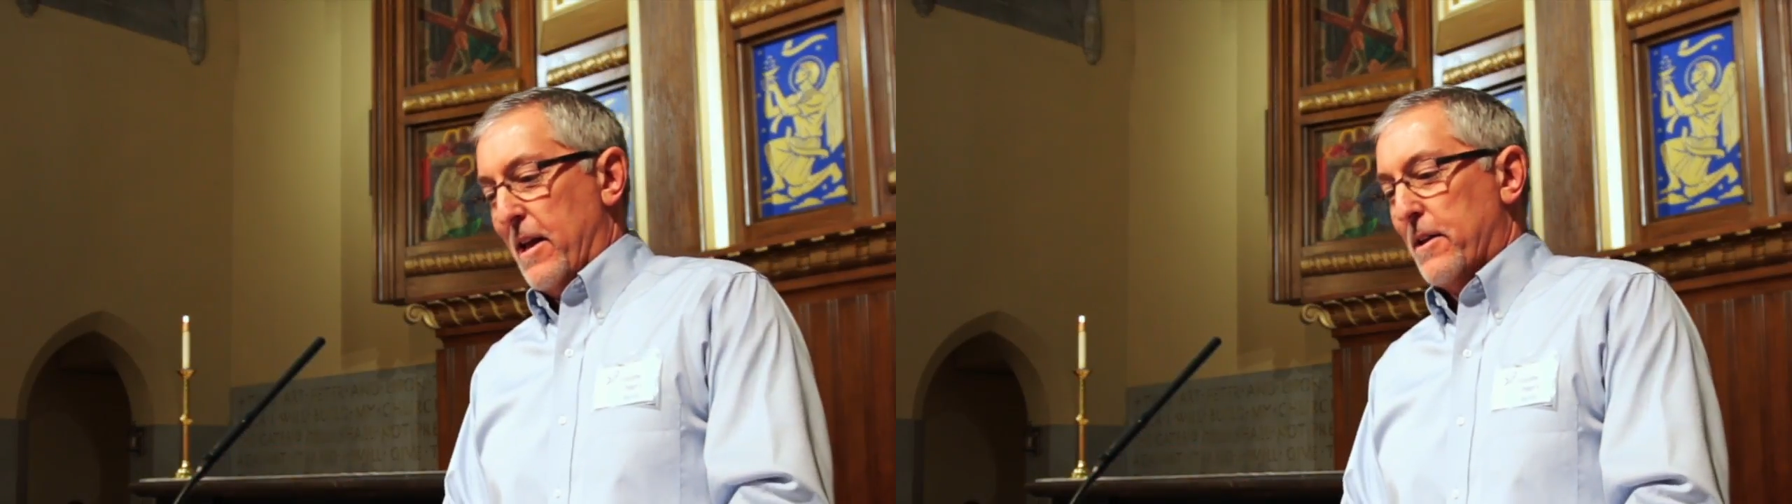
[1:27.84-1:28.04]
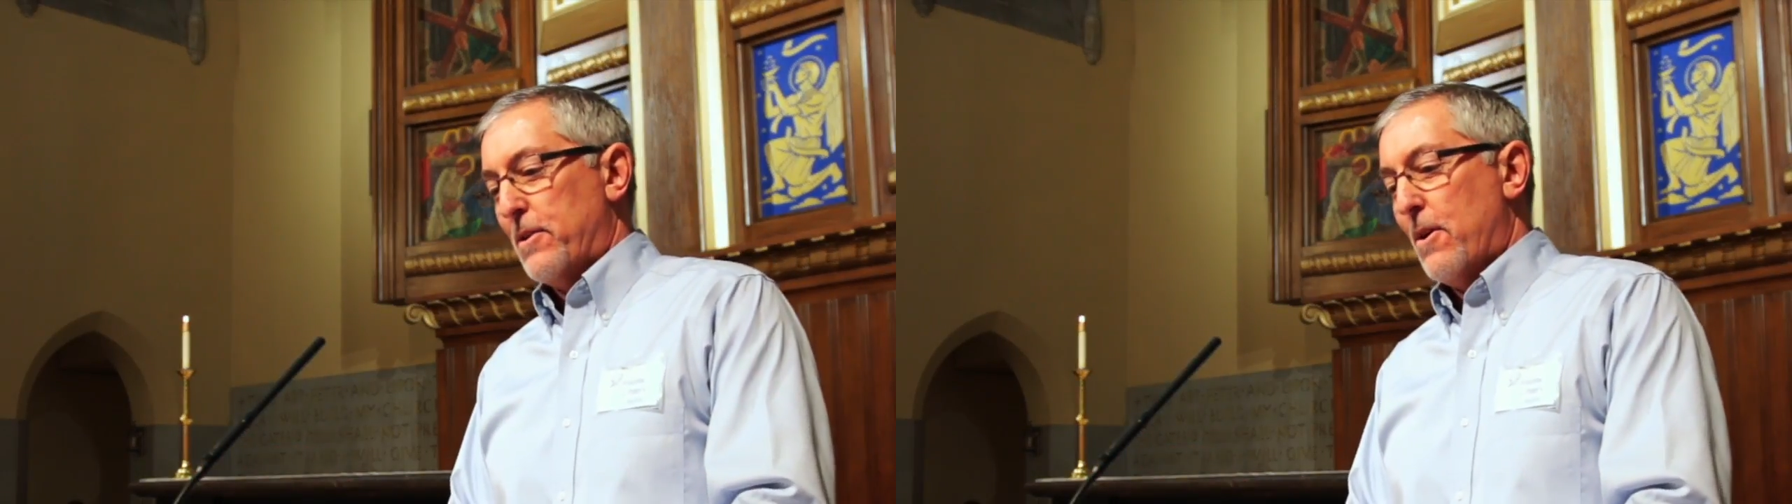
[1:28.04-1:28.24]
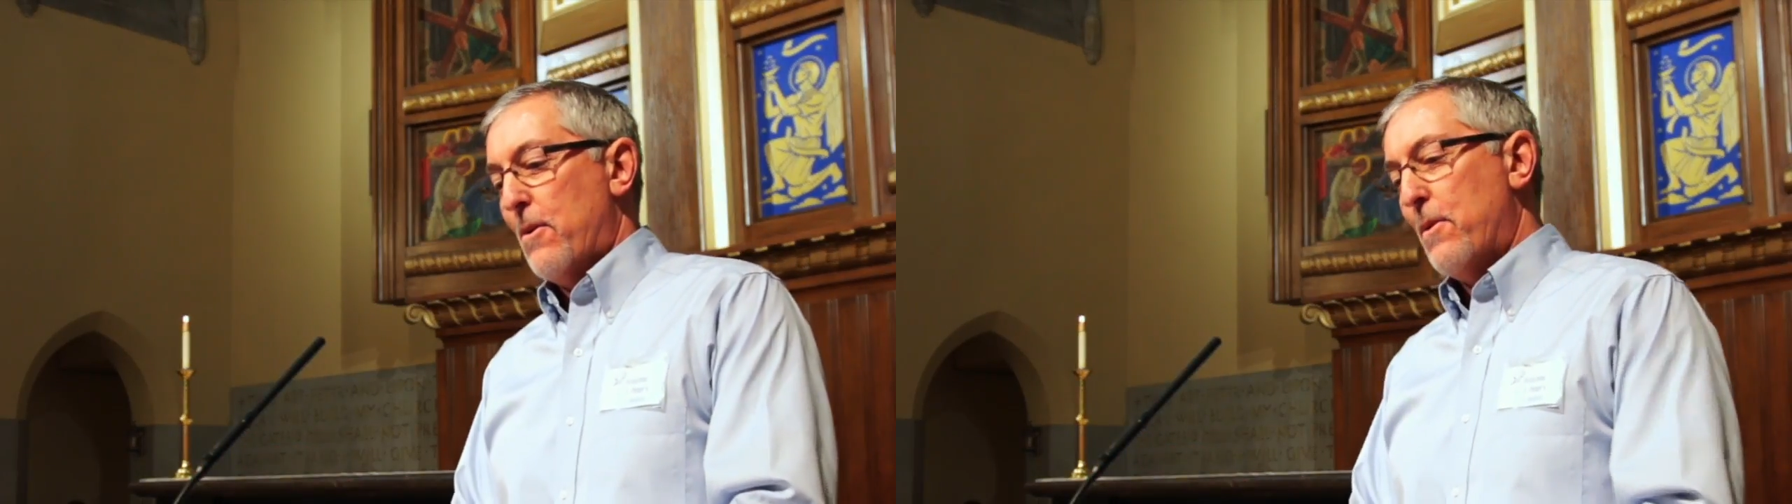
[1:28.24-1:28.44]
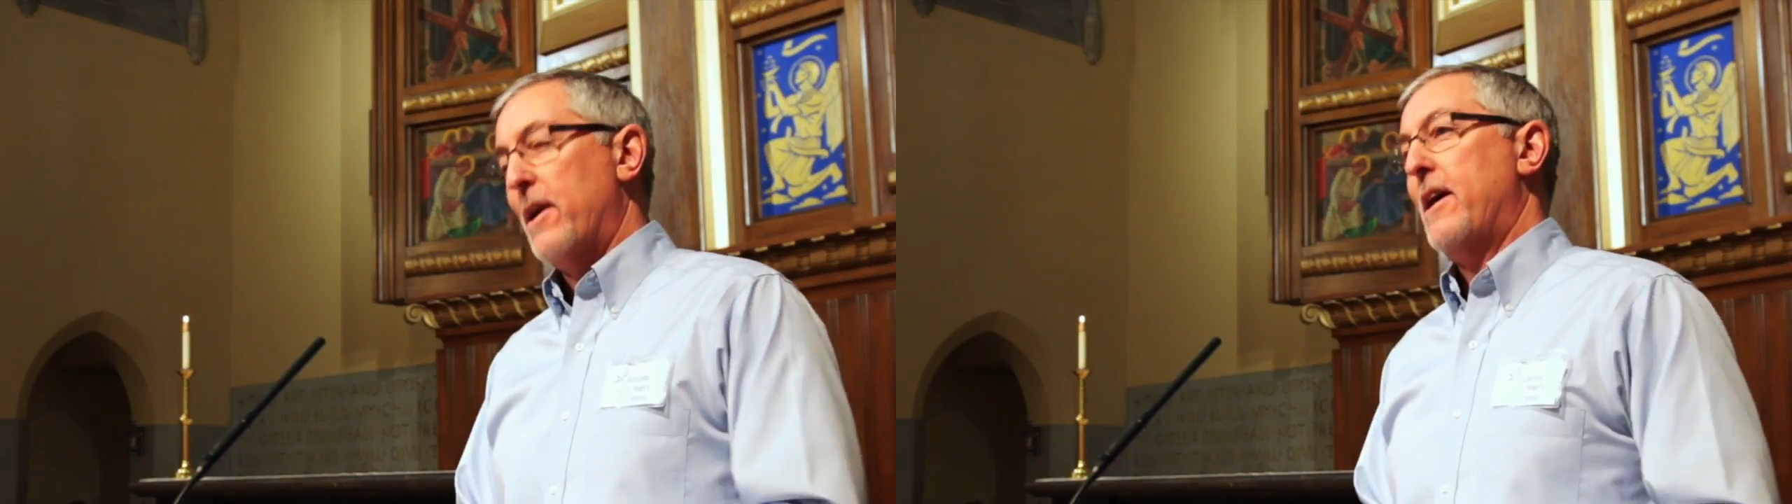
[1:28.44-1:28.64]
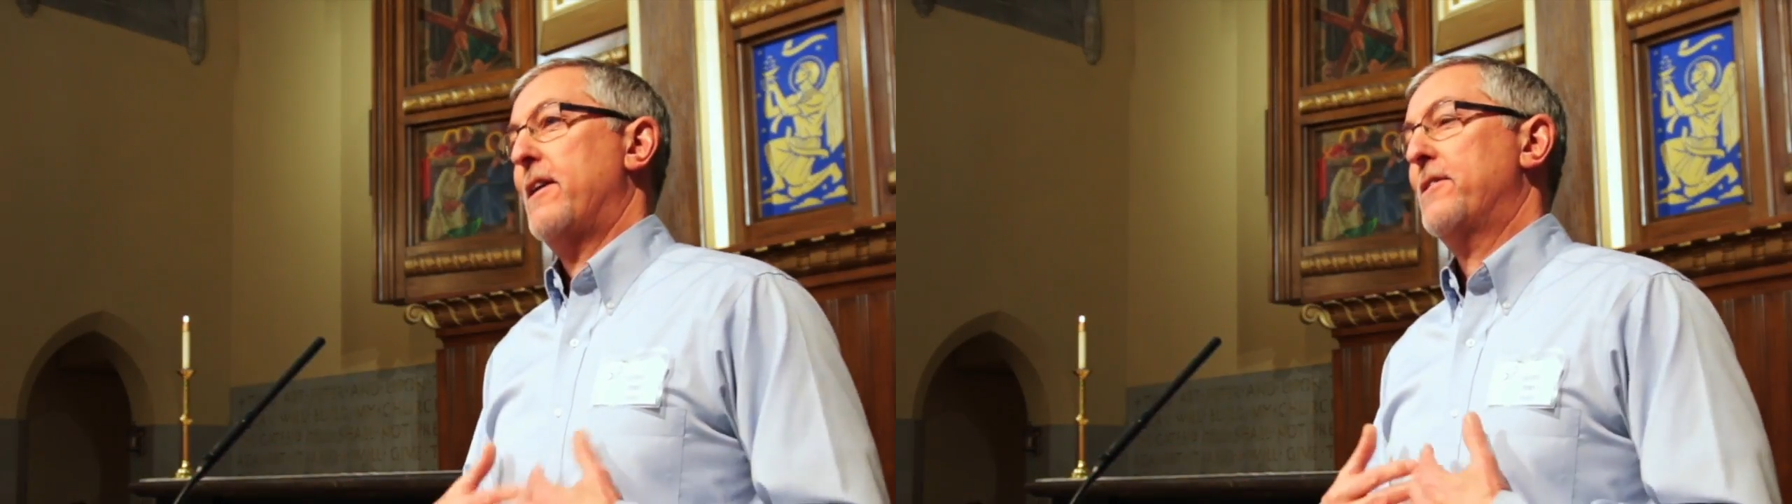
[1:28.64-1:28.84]
So
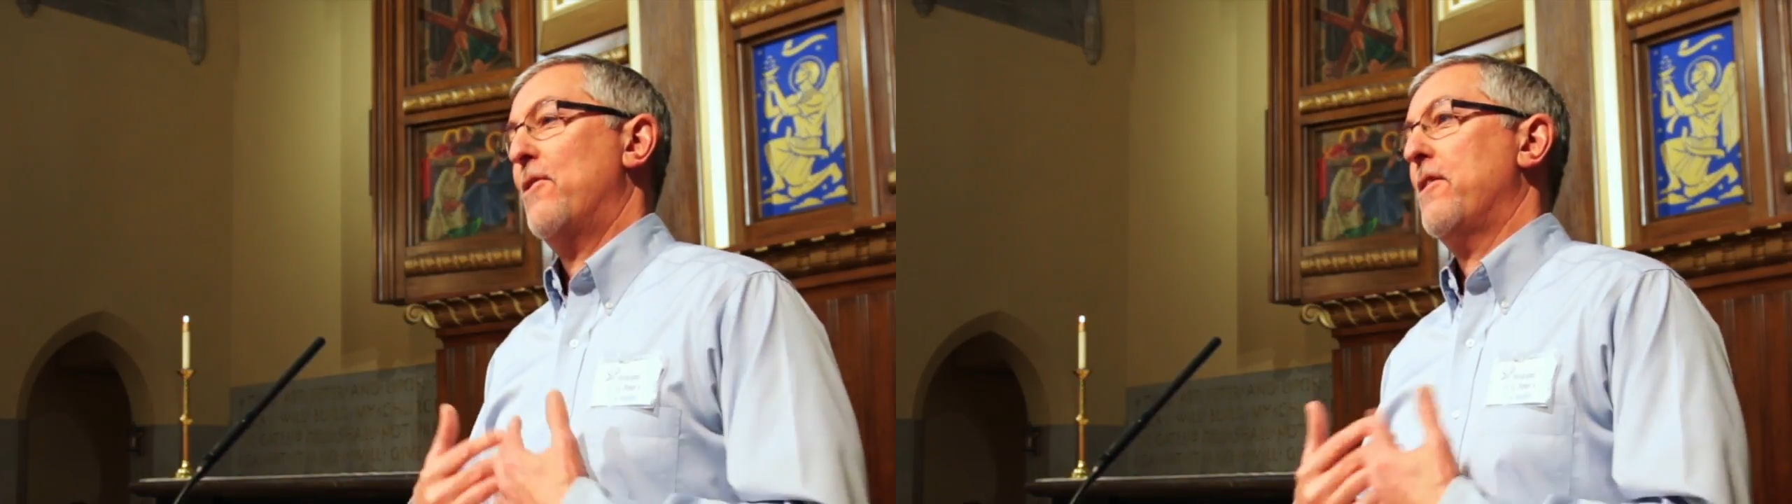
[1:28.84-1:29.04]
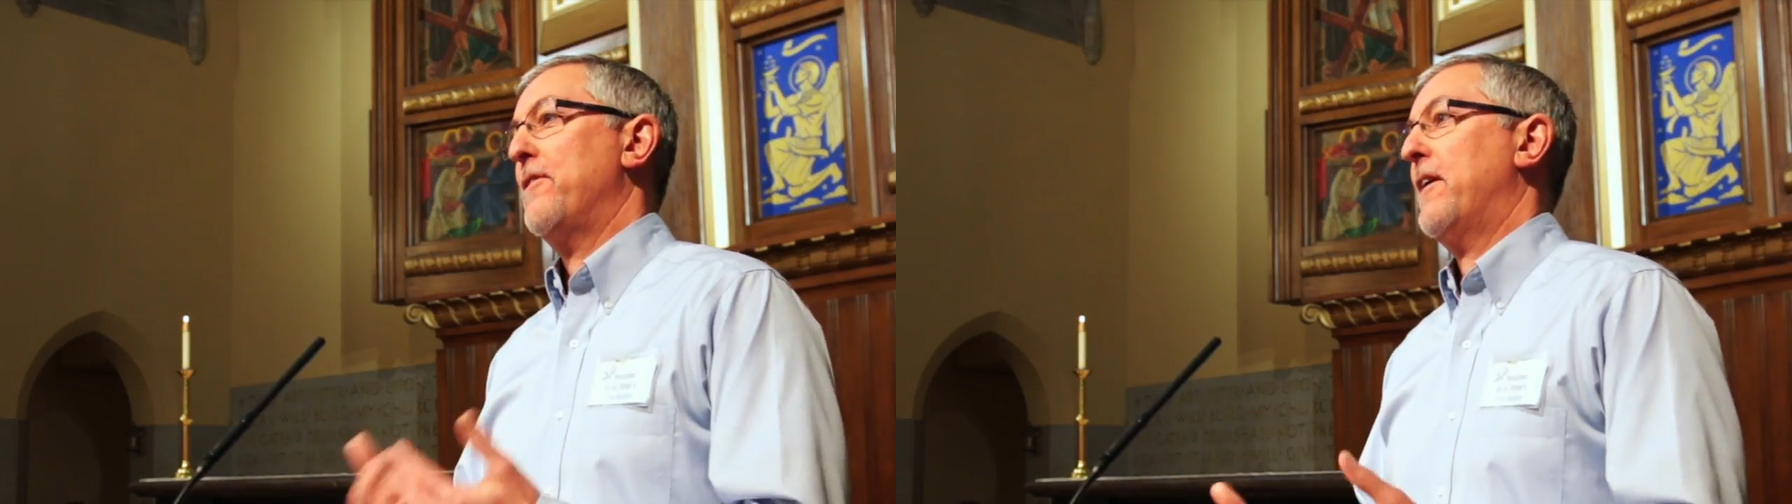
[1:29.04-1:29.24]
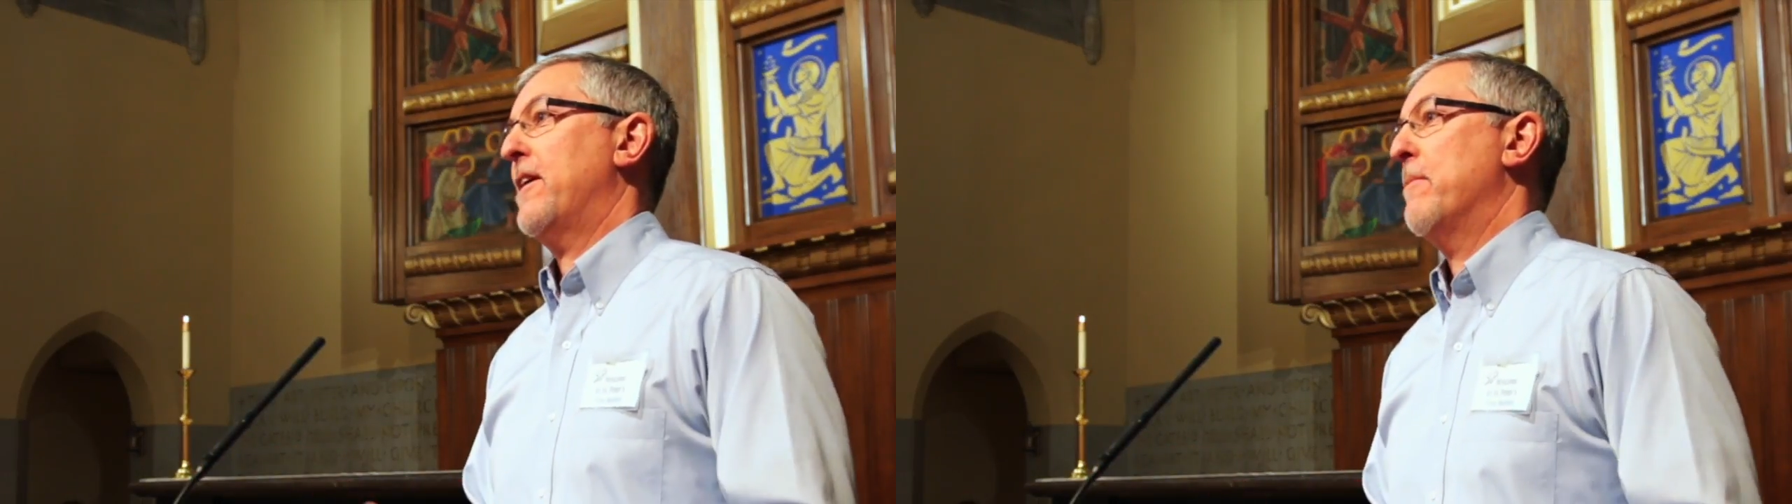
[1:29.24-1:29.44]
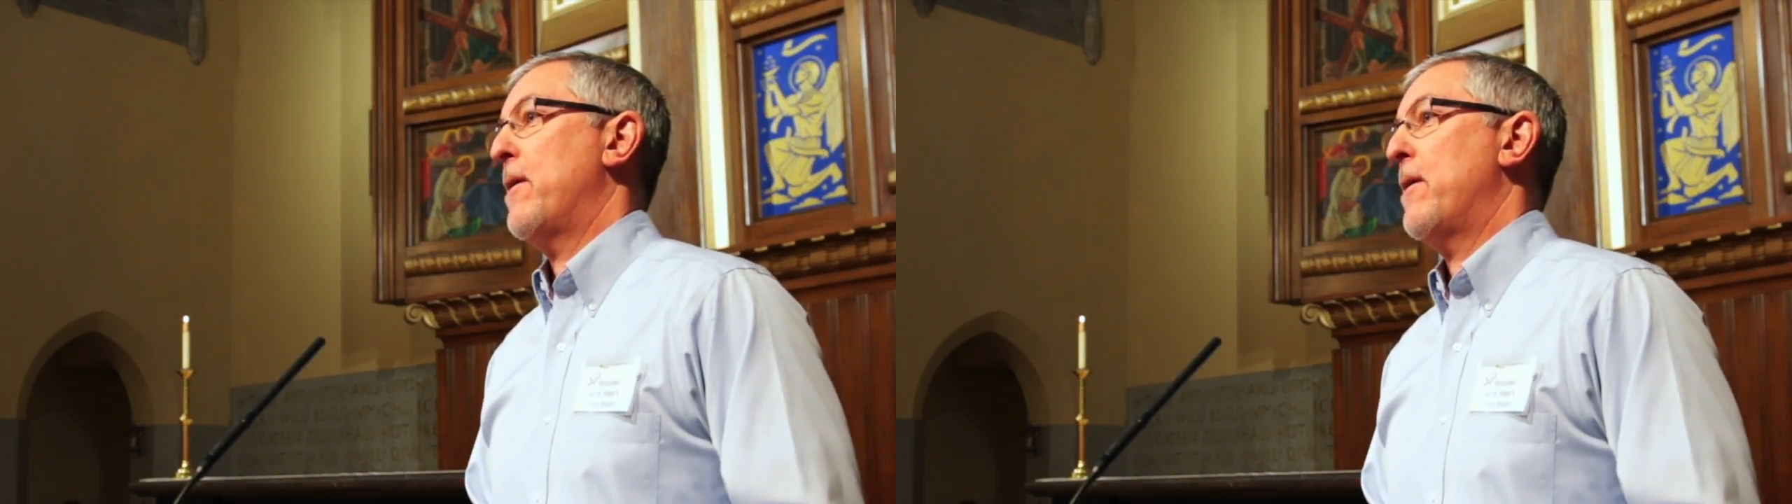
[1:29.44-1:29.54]
when I started thinking